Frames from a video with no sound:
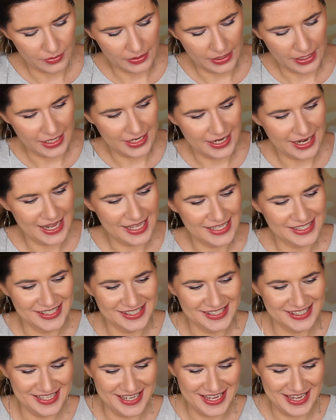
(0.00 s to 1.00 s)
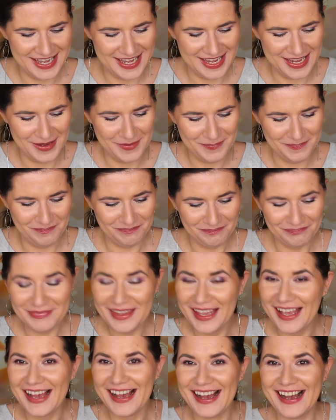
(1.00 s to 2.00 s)
And let's see.
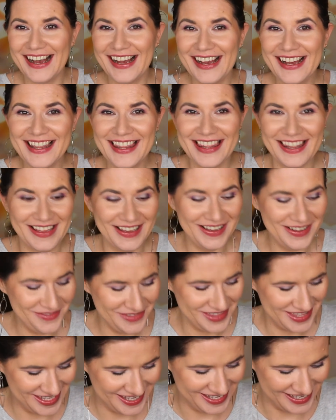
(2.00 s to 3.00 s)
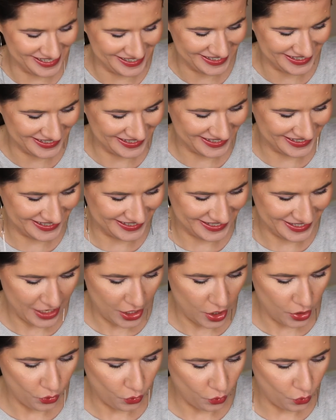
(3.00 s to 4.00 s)
I love this.
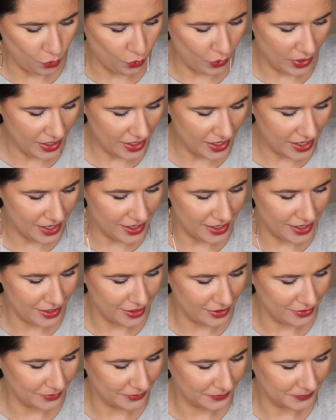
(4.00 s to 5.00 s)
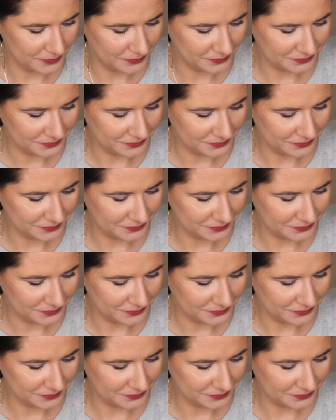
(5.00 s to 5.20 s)
Wow.